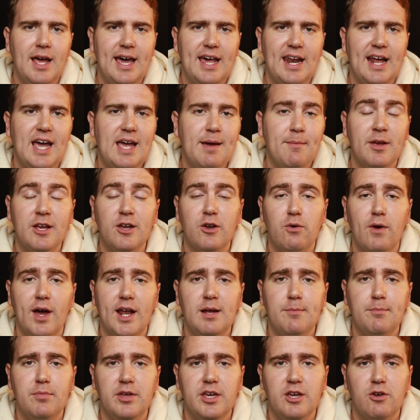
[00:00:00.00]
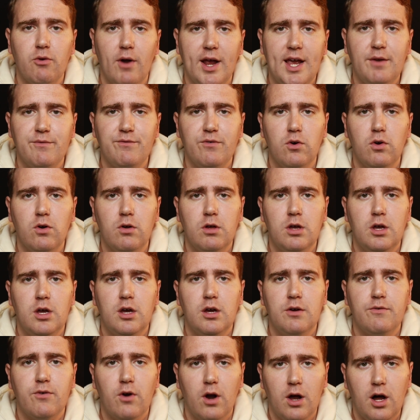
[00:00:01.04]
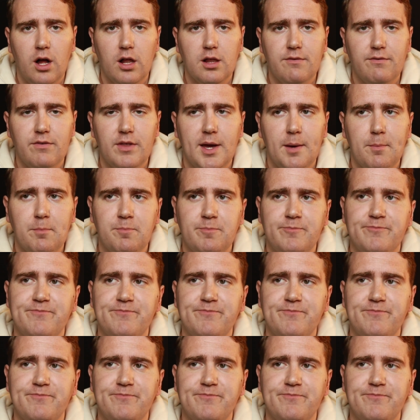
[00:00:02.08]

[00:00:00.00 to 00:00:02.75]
and I am incredibly grateful for all of them.